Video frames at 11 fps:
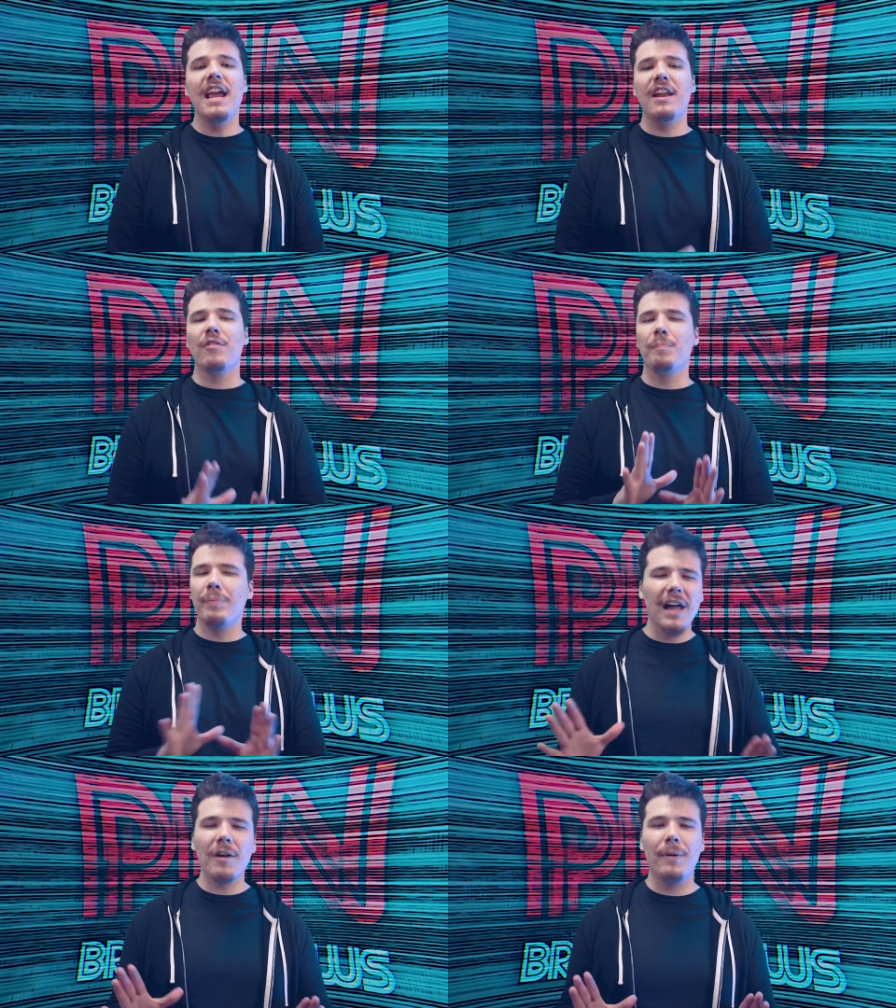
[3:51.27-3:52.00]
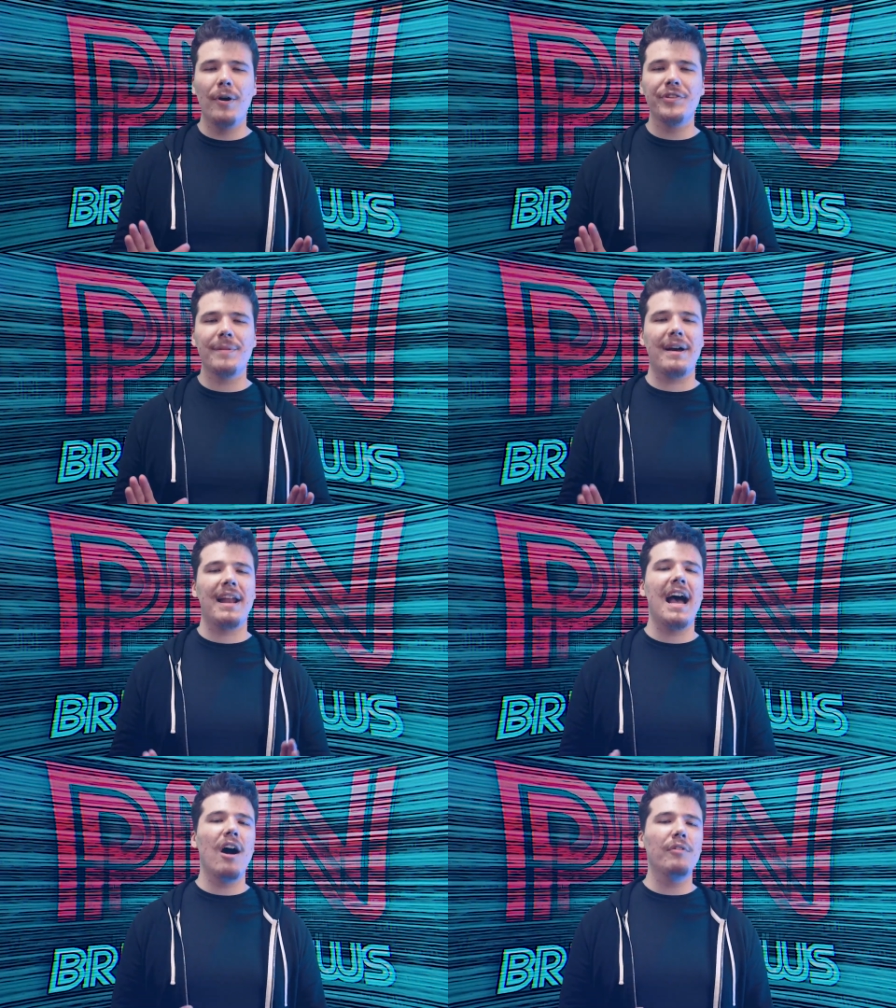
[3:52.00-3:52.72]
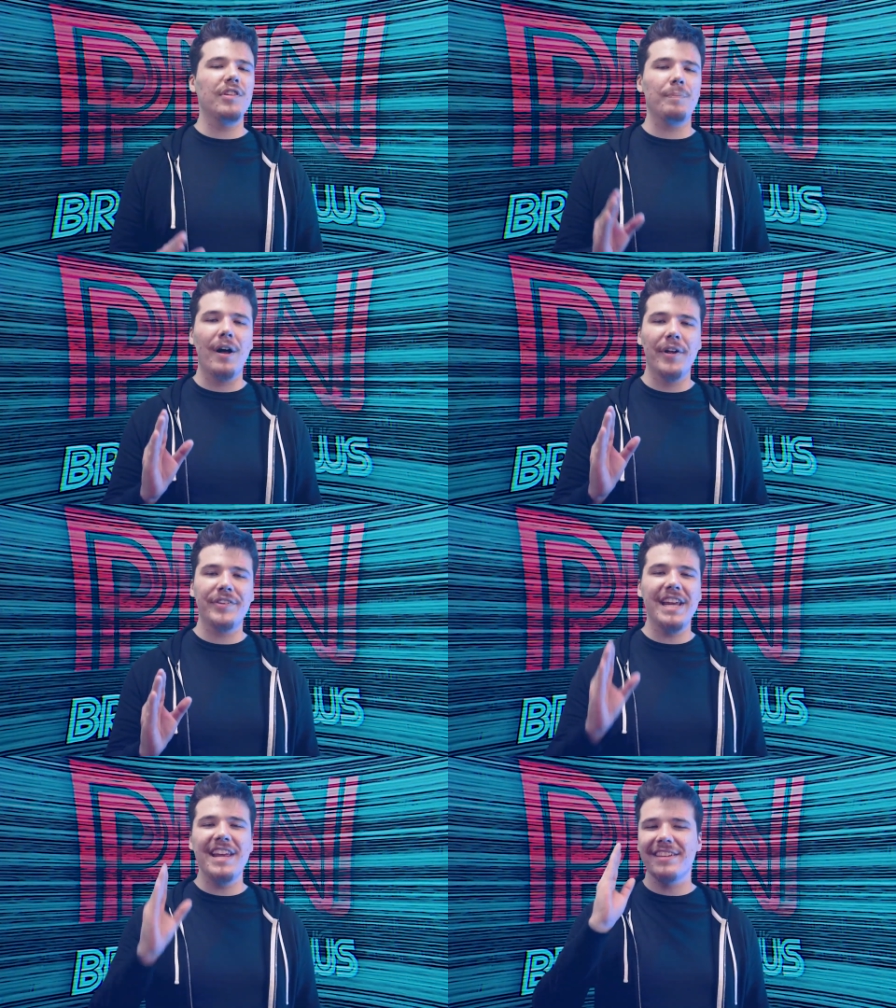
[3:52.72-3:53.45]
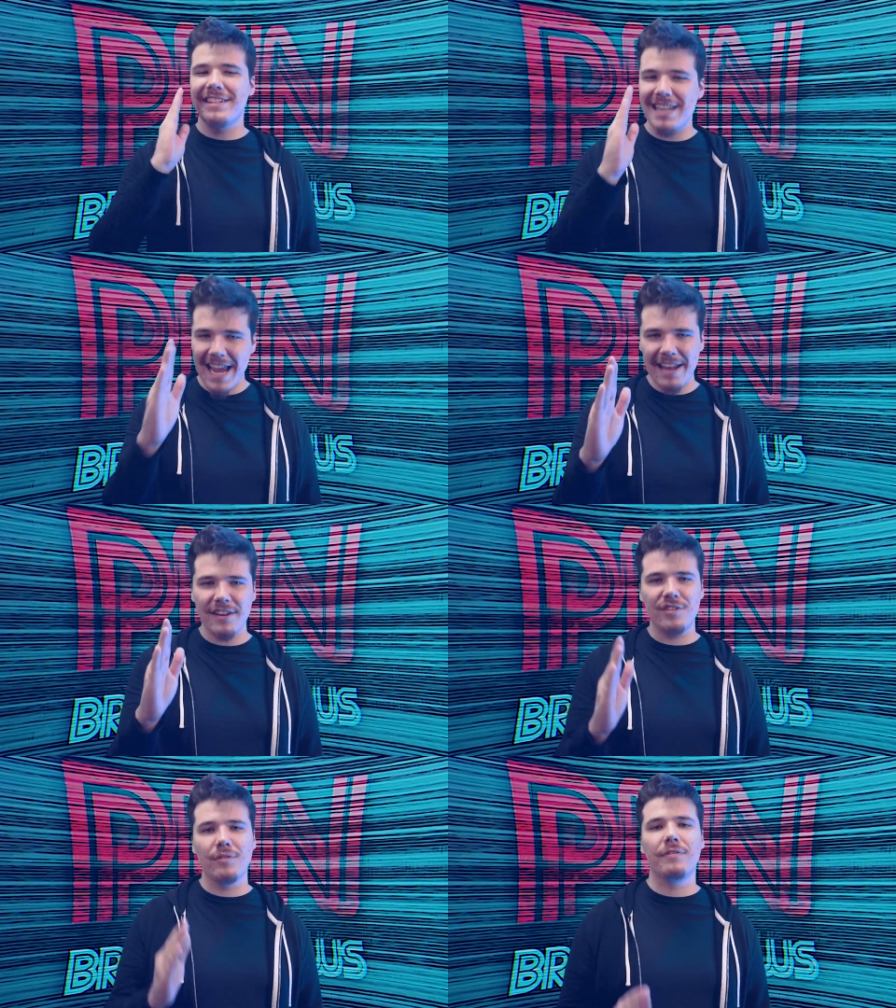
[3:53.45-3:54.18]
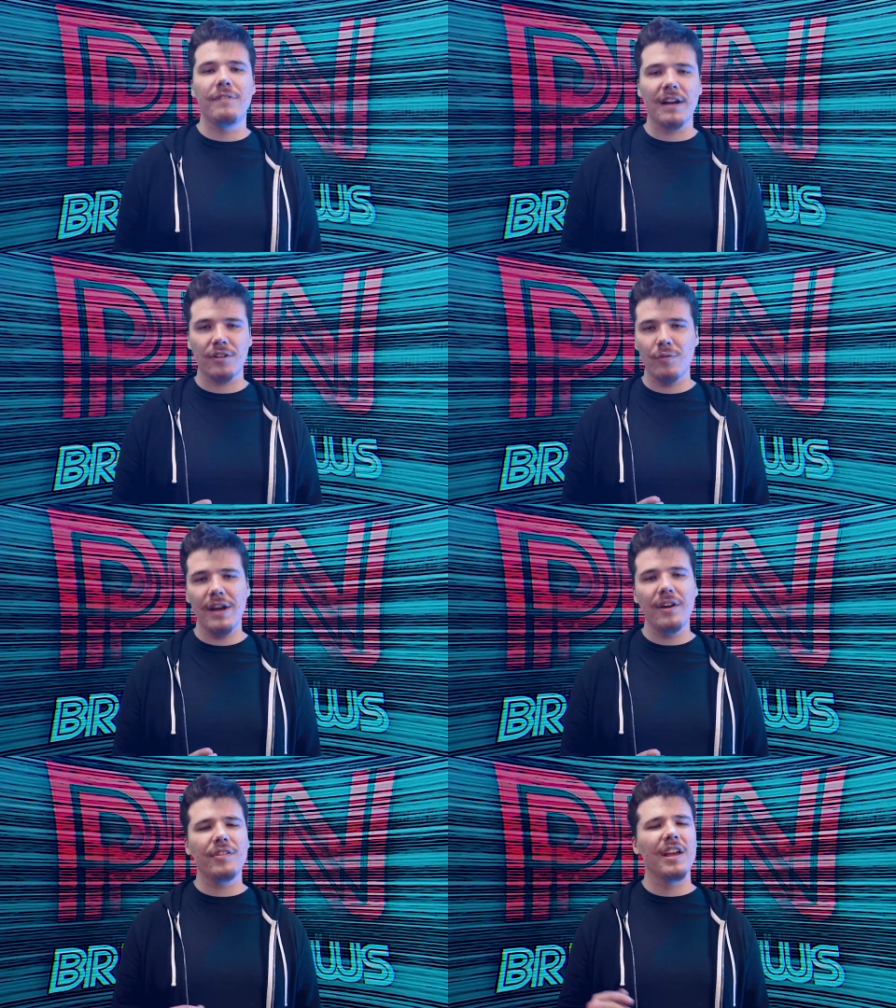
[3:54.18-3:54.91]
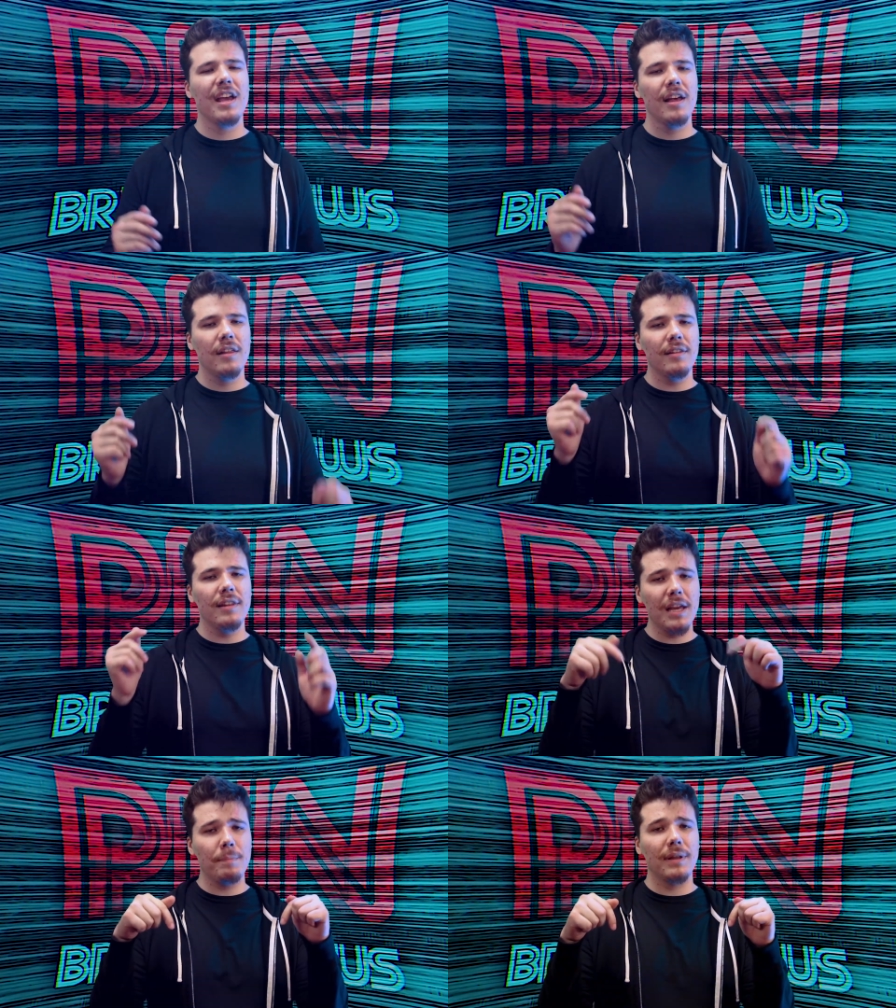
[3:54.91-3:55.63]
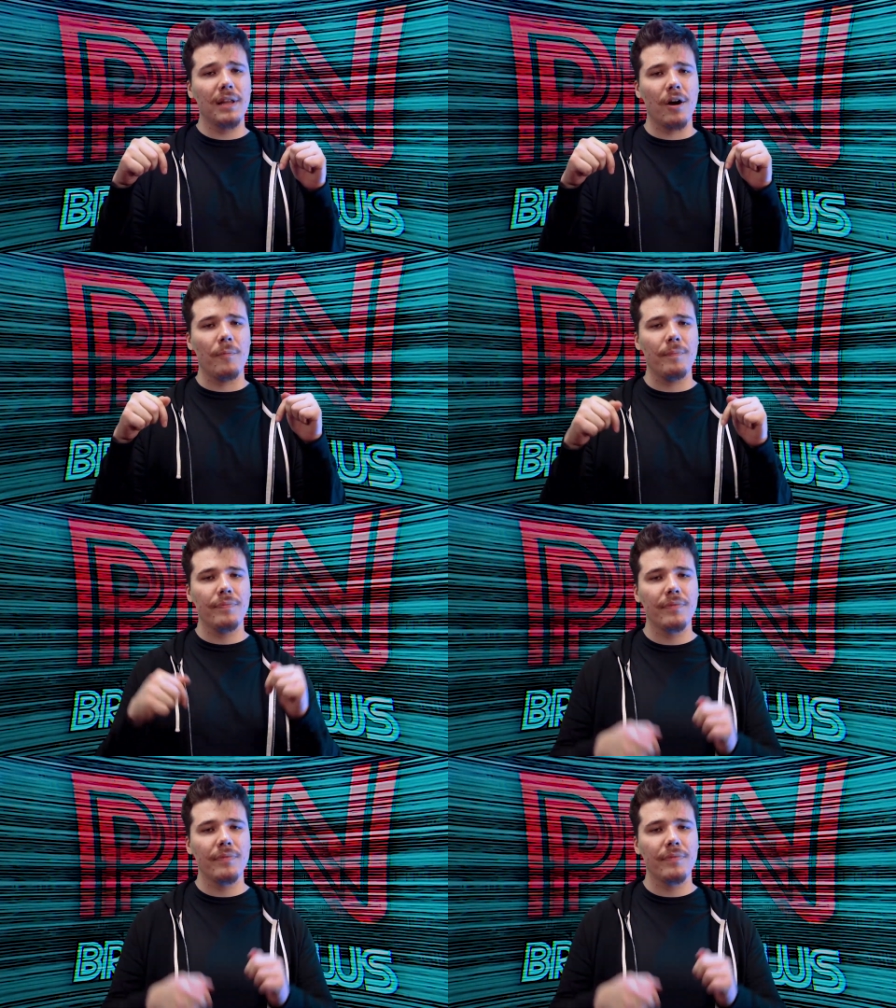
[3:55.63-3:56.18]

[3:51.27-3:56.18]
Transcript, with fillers: in her blog post about how this policy is intended to affect creators, link below.